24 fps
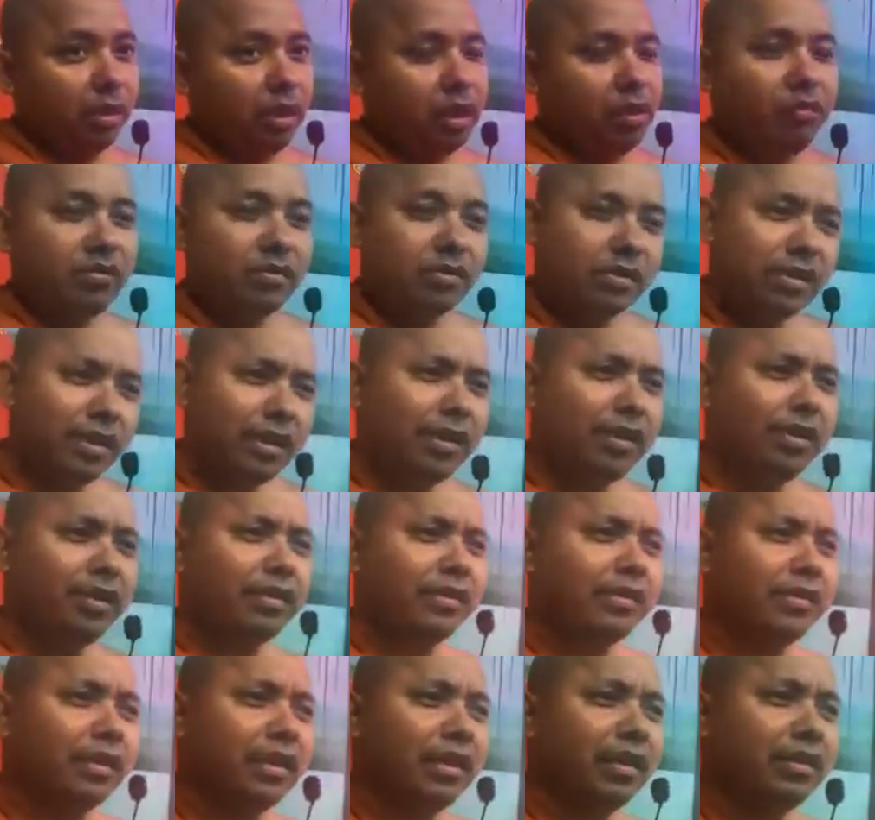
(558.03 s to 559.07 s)
I was
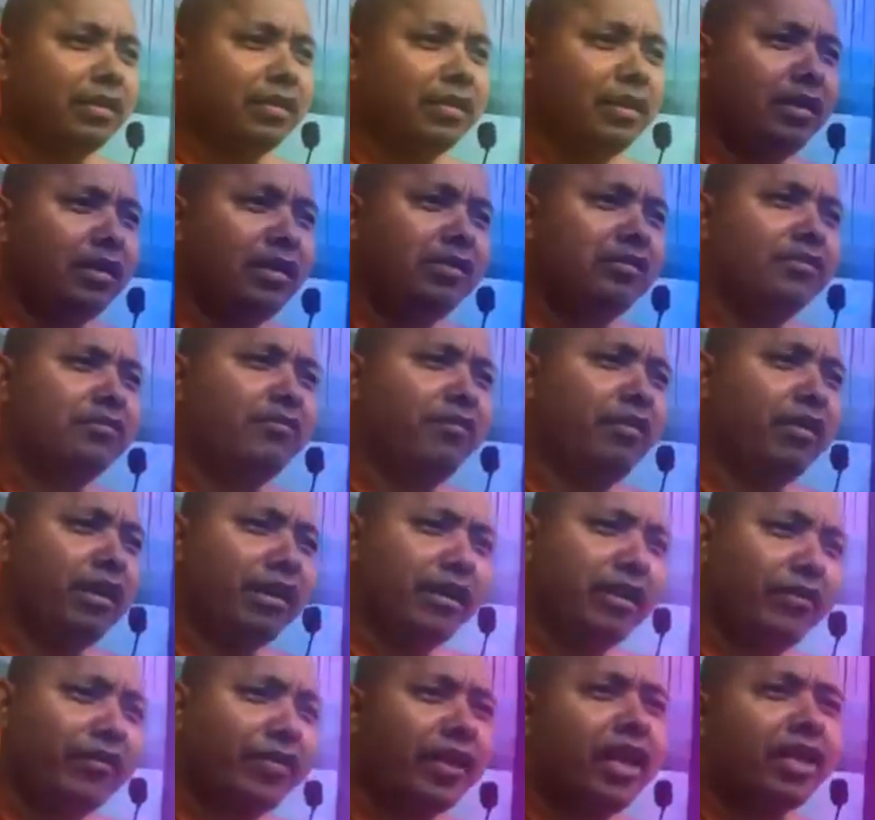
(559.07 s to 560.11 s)
thinking that. He is very
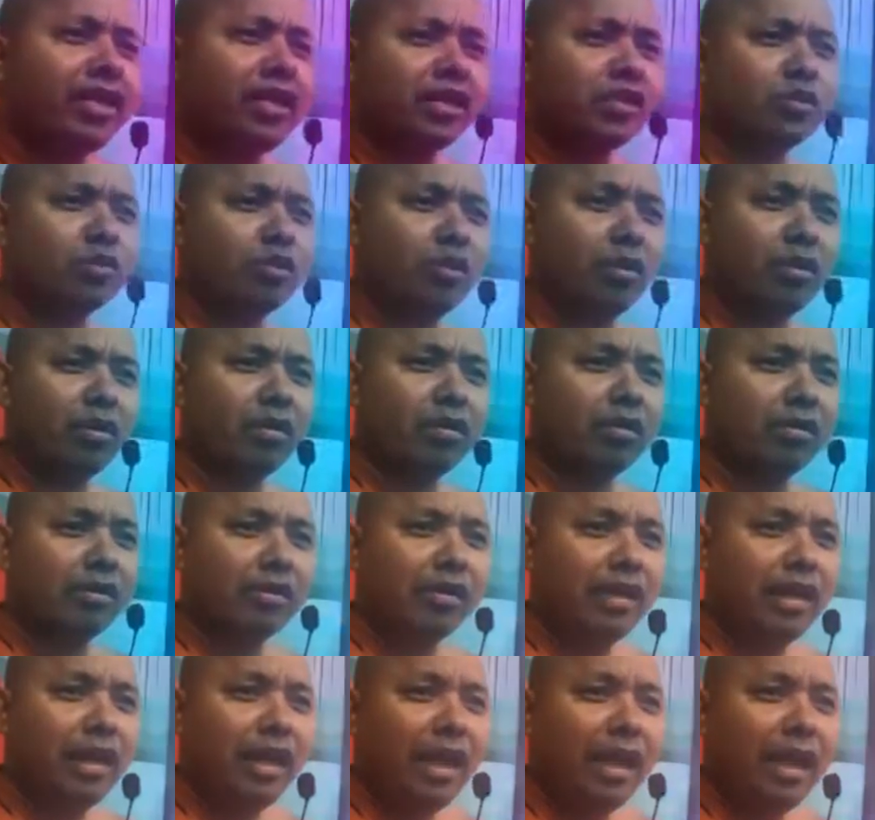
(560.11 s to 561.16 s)
great scholar.
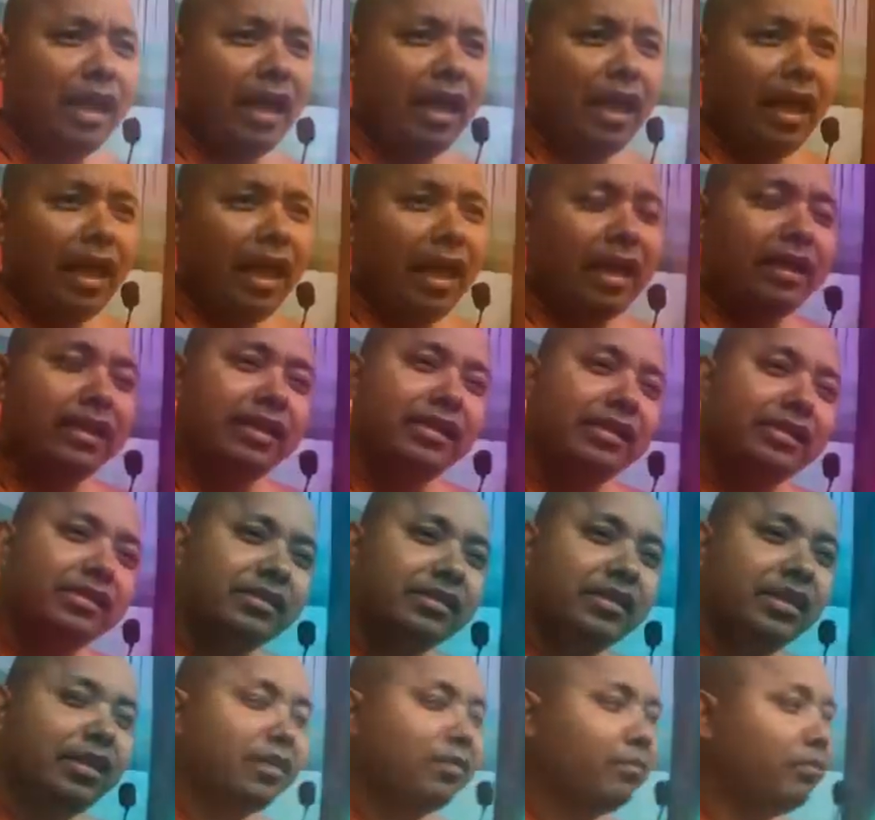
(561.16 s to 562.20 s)
And he
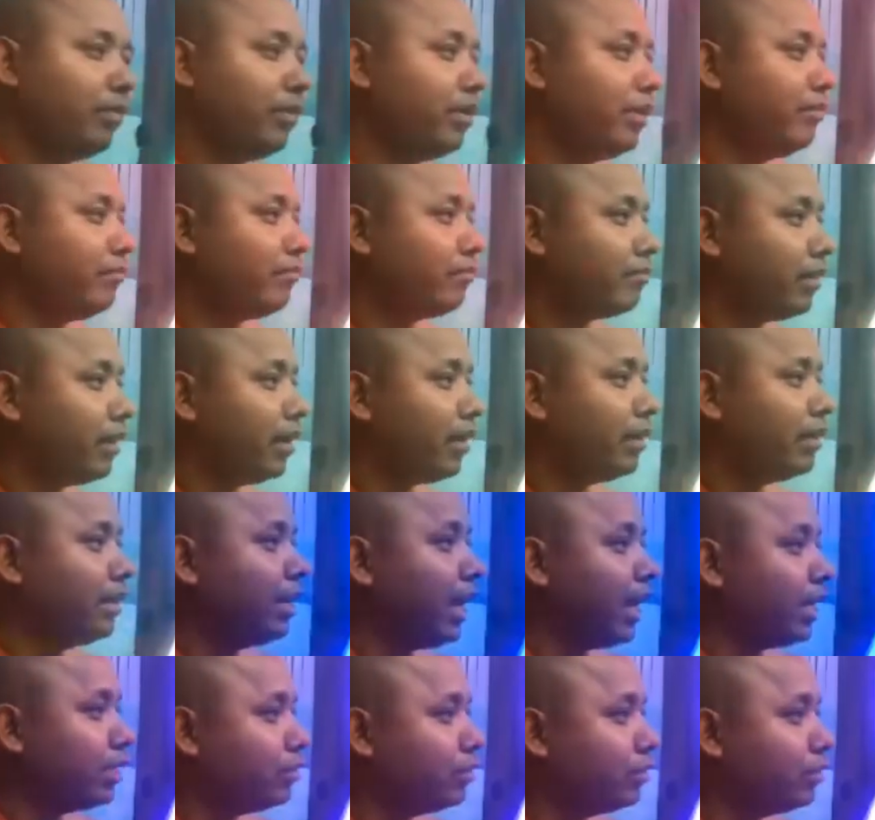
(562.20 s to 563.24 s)
said very friendly,
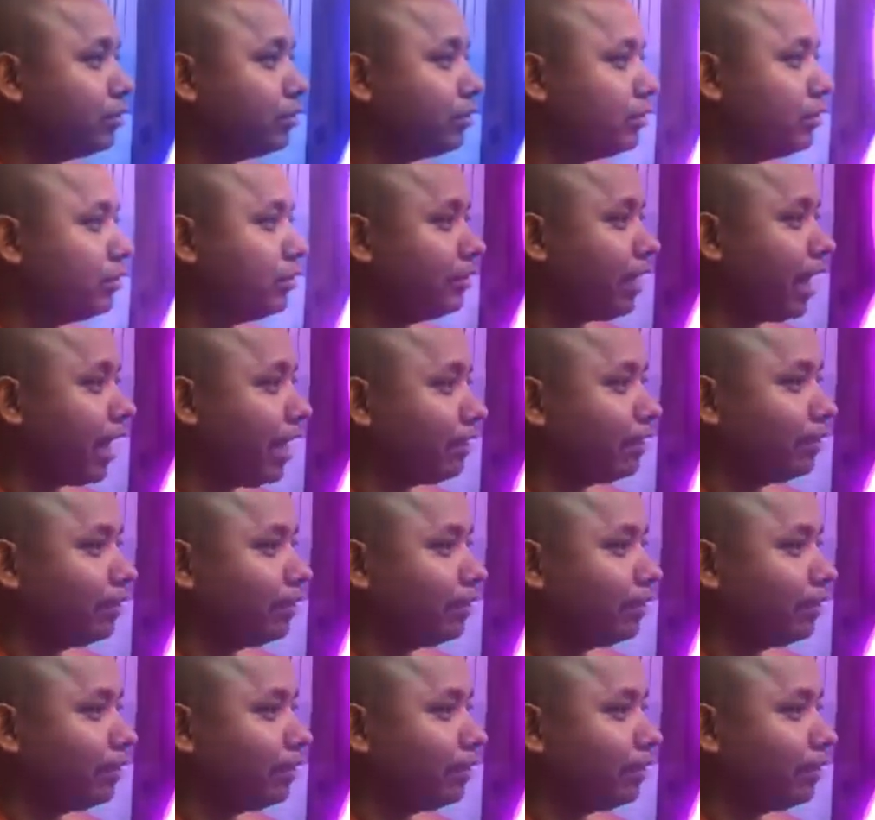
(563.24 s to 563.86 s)
I don't know.